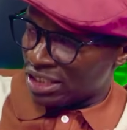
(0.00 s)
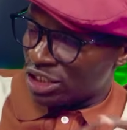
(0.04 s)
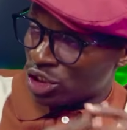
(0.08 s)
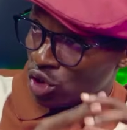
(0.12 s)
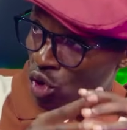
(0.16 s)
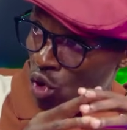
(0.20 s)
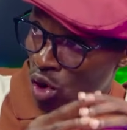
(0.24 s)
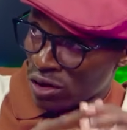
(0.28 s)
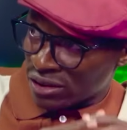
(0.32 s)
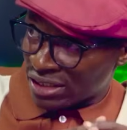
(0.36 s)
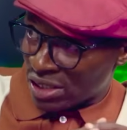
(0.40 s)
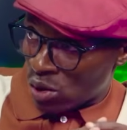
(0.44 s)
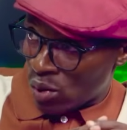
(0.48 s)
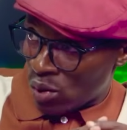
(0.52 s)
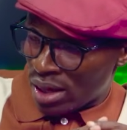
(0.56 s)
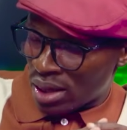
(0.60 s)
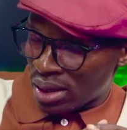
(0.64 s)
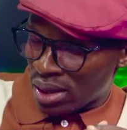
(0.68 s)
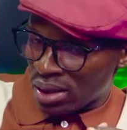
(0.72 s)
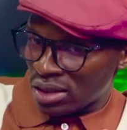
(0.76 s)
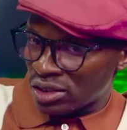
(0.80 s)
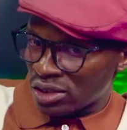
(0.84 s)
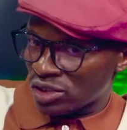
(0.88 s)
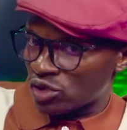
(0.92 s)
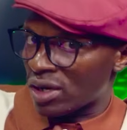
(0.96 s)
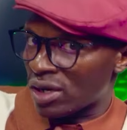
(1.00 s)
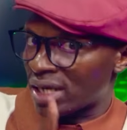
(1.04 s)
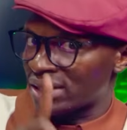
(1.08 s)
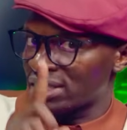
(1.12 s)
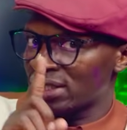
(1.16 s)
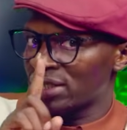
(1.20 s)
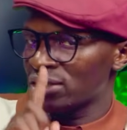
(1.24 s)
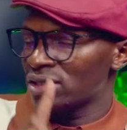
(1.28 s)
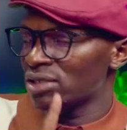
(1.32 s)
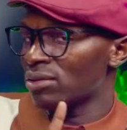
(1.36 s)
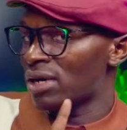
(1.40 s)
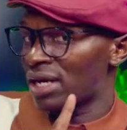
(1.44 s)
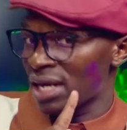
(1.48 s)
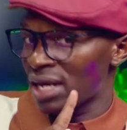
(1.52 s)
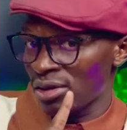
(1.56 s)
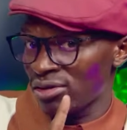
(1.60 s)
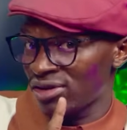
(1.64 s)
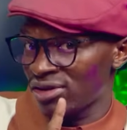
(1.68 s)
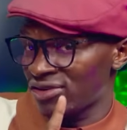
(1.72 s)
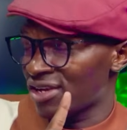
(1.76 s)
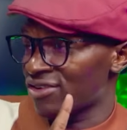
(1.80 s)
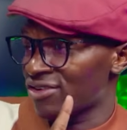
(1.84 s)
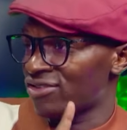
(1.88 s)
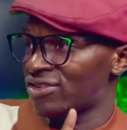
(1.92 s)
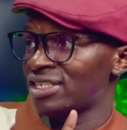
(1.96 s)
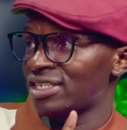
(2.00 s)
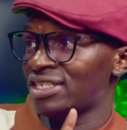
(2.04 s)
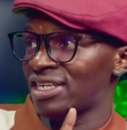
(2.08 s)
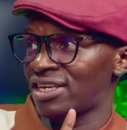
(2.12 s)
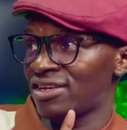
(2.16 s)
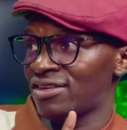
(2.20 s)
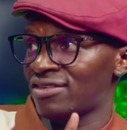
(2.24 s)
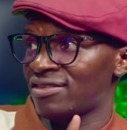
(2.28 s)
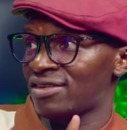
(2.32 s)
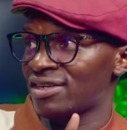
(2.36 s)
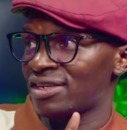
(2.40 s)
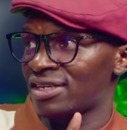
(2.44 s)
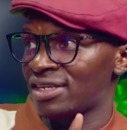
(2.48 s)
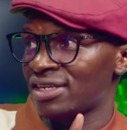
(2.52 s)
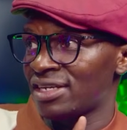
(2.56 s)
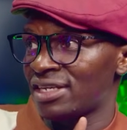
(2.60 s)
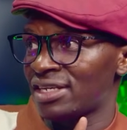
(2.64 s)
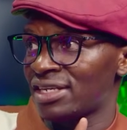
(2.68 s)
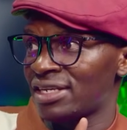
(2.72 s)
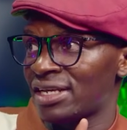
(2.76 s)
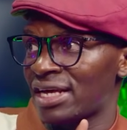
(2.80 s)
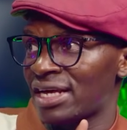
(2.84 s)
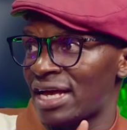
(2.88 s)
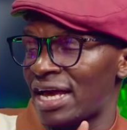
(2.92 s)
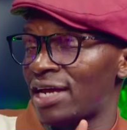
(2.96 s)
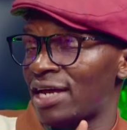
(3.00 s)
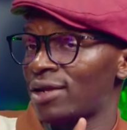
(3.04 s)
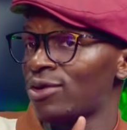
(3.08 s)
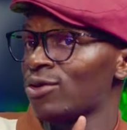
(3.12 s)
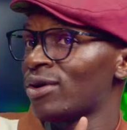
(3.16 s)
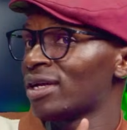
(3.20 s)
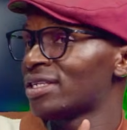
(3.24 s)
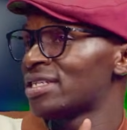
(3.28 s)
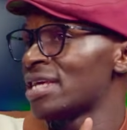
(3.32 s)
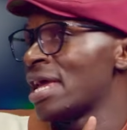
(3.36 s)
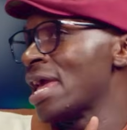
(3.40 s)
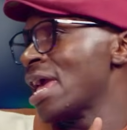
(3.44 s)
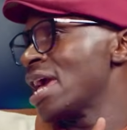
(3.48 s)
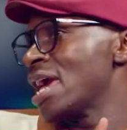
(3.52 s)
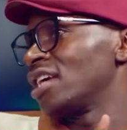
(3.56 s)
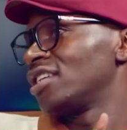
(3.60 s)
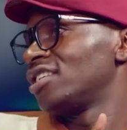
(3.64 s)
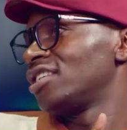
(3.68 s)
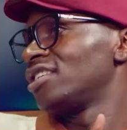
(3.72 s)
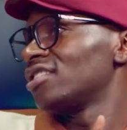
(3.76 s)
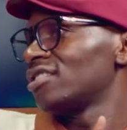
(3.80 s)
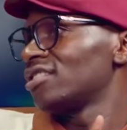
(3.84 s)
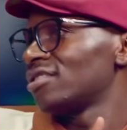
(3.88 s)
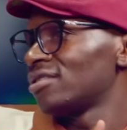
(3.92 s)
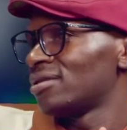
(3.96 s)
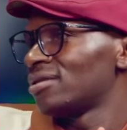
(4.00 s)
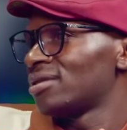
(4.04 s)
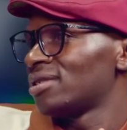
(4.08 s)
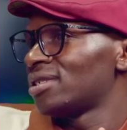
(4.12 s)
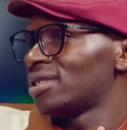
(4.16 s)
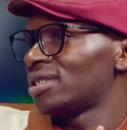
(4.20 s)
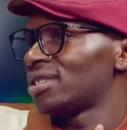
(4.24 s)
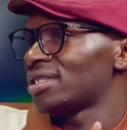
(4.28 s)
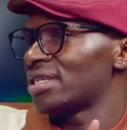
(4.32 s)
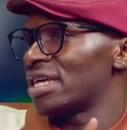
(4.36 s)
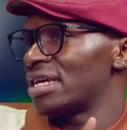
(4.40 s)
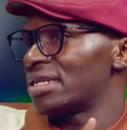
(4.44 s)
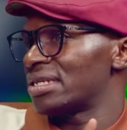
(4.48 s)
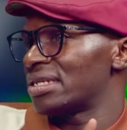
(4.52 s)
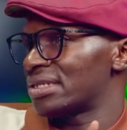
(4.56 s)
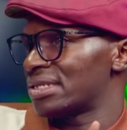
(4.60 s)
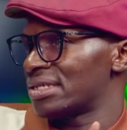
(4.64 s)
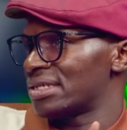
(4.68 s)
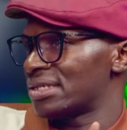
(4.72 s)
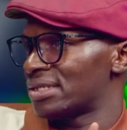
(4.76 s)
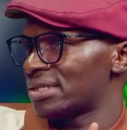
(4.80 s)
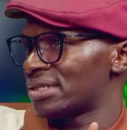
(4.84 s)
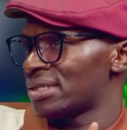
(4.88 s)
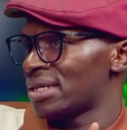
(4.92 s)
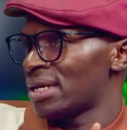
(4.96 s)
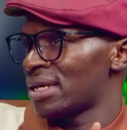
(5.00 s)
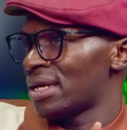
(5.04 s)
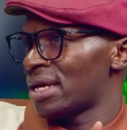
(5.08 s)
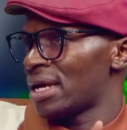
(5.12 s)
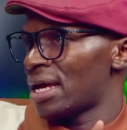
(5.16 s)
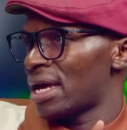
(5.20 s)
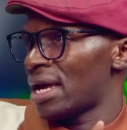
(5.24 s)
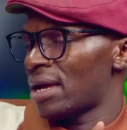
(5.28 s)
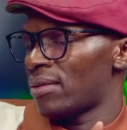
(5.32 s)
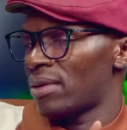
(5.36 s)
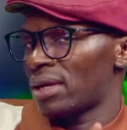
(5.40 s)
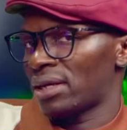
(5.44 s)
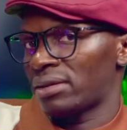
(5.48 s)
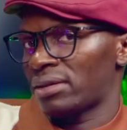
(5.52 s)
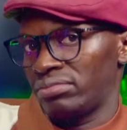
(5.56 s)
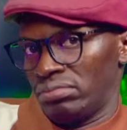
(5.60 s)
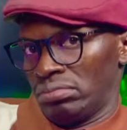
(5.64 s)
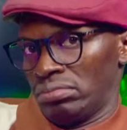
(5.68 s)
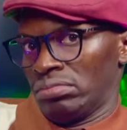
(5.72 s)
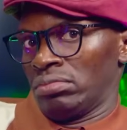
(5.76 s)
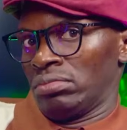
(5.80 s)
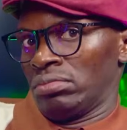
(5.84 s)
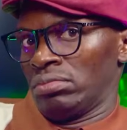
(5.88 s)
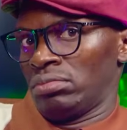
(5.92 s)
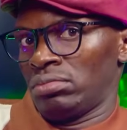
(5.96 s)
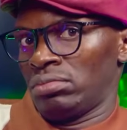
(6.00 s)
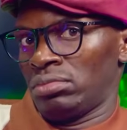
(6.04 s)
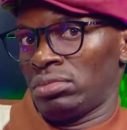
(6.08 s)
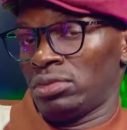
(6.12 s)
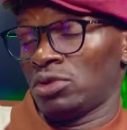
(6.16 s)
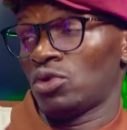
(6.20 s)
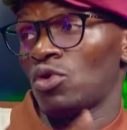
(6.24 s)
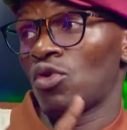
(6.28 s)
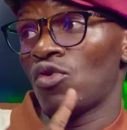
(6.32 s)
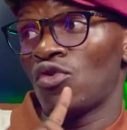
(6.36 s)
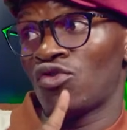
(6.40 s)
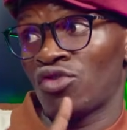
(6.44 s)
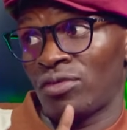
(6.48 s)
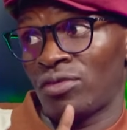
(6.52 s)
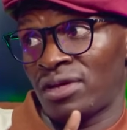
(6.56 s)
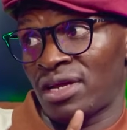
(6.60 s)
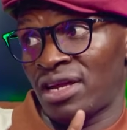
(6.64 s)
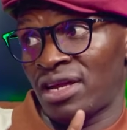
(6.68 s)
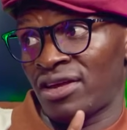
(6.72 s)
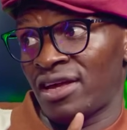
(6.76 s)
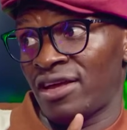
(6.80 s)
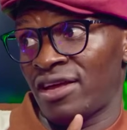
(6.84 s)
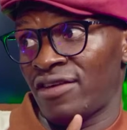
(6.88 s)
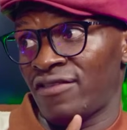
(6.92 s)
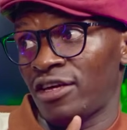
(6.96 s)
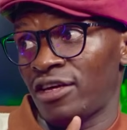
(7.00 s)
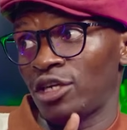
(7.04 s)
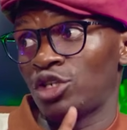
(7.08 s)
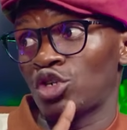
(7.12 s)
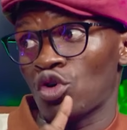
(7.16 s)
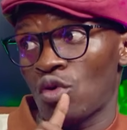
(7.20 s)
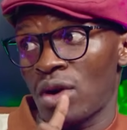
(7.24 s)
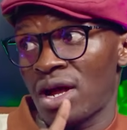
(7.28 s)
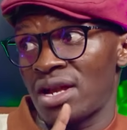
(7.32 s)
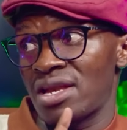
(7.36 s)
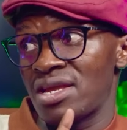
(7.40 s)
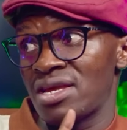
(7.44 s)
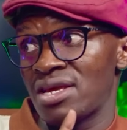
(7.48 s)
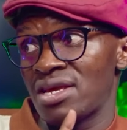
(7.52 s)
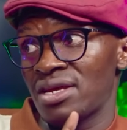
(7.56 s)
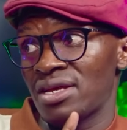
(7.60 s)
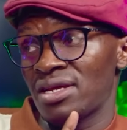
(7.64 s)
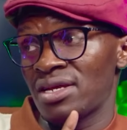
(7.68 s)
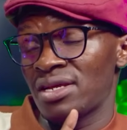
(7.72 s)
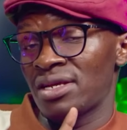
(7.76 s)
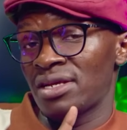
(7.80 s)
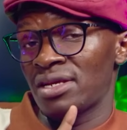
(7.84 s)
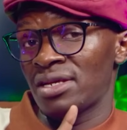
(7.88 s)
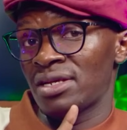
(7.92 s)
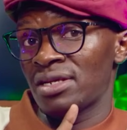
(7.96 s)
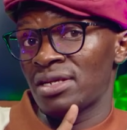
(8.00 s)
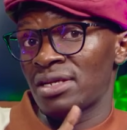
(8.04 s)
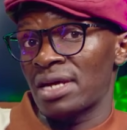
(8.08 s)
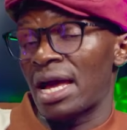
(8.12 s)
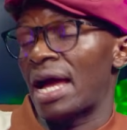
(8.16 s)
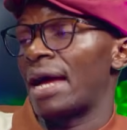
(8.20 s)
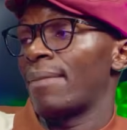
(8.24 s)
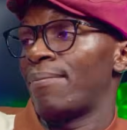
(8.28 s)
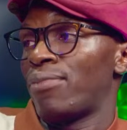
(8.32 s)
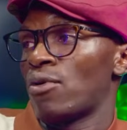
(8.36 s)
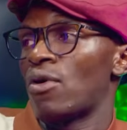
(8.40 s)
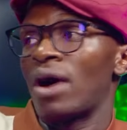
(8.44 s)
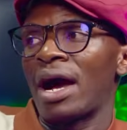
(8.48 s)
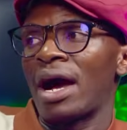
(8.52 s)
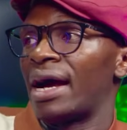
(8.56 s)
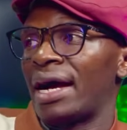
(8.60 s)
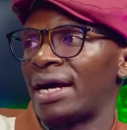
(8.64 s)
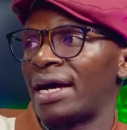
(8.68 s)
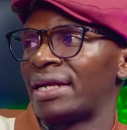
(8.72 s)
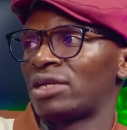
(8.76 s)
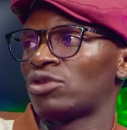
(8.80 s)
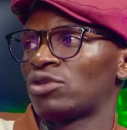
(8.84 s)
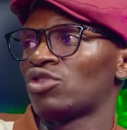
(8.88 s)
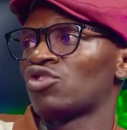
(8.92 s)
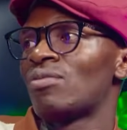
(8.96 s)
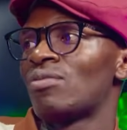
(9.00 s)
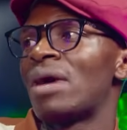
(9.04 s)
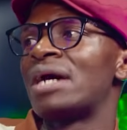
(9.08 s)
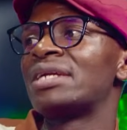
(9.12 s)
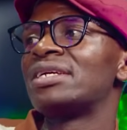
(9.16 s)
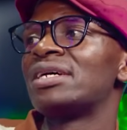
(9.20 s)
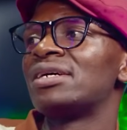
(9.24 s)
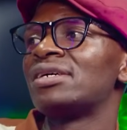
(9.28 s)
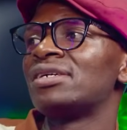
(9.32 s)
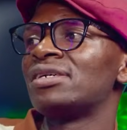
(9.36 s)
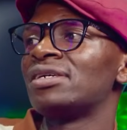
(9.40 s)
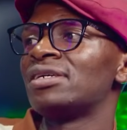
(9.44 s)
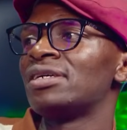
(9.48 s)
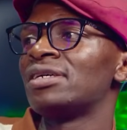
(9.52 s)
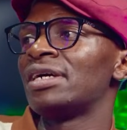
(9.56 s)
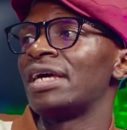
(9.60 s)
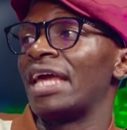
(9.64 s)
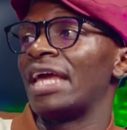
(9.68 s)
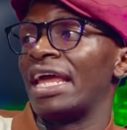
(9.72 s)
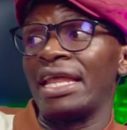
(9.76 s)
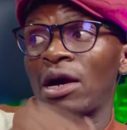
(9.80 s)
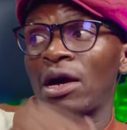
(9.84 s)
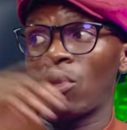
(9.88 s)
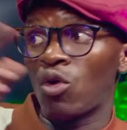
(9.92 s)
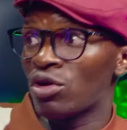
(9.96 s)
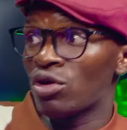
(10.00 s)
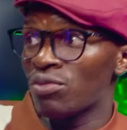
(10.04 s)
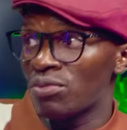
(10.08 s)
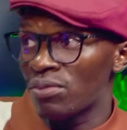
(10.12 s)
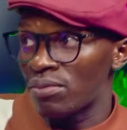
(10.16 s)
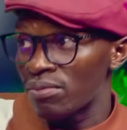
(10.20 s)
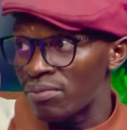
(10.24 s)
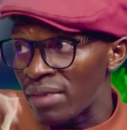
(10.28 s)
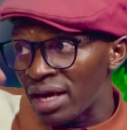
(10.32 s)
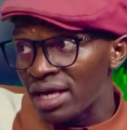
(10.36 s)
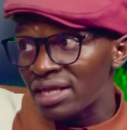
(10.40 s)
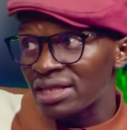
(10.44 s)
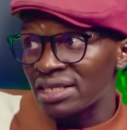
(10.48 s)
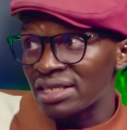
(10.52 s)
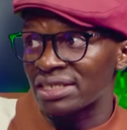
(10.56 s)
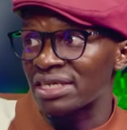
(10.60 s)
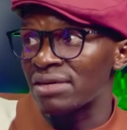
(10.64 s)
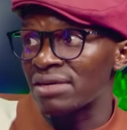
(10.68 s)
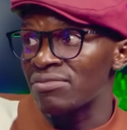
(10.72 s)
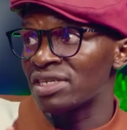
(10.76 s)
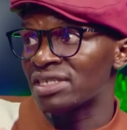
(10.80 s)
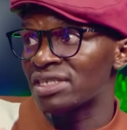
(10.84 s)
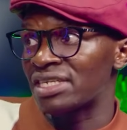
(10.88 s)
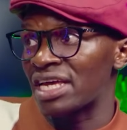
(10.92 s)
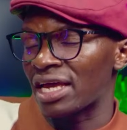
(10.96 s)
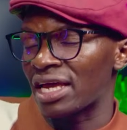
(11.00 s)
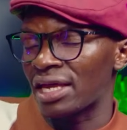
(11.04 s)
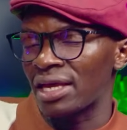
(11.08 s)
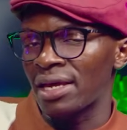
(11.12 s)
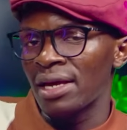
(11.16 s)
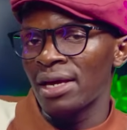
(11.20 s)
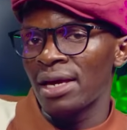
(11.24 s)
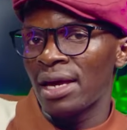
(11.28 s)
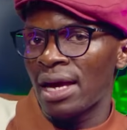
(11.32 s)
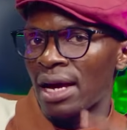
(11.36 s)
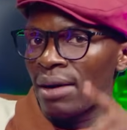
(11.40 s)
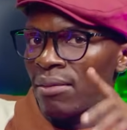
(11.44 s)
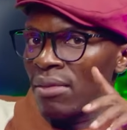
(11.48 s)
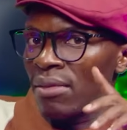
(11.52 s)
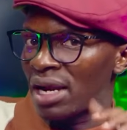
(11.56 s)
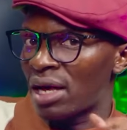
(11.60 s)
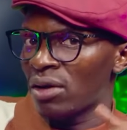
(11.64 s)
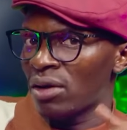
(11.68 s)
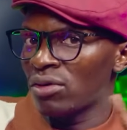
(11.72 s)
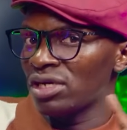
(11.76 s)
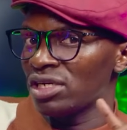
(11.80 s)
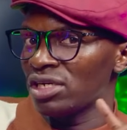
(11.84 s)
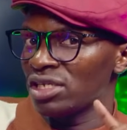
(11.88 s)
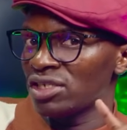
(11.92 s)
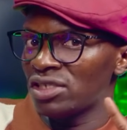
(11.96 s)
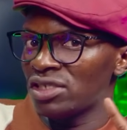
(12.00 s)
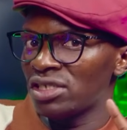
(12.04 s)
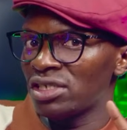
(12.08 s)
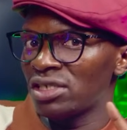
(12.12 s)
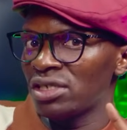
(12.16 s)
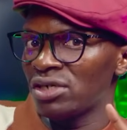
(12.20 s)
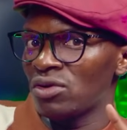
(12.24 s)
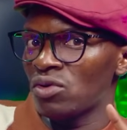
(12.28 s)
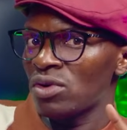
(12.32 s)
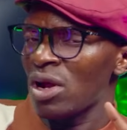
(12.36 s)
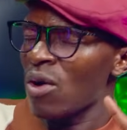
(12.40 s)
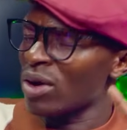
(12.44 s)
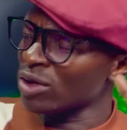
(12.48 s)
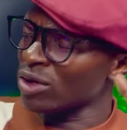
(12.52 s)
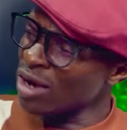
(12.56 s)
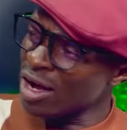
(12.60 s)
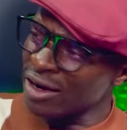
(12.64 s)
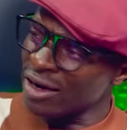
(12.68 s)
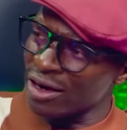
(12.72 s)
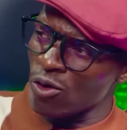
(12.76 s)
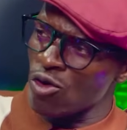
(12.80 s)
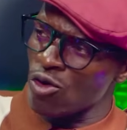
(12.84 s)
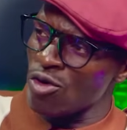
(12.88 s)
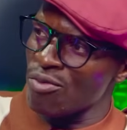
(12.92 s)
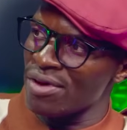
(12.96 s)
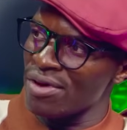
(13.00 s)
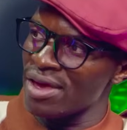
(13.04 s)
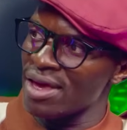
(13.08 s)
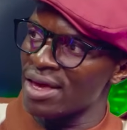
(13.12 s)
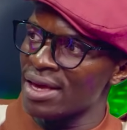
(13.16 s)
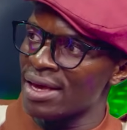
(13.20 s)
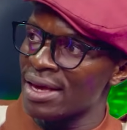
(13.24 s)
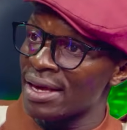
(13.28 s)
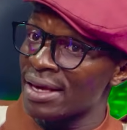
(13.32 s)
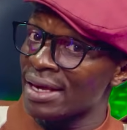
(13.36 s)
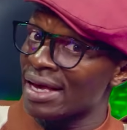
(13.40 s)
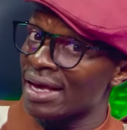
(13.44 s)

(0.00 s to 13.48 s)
Tichikonja well. So manangu is as it is. I look at her age. She's 86. I'm like, gogo vandara ichokwadi. Hapo handa tosbada. And I won't make the same mistake. Manangu easy. Unawatanda kupi?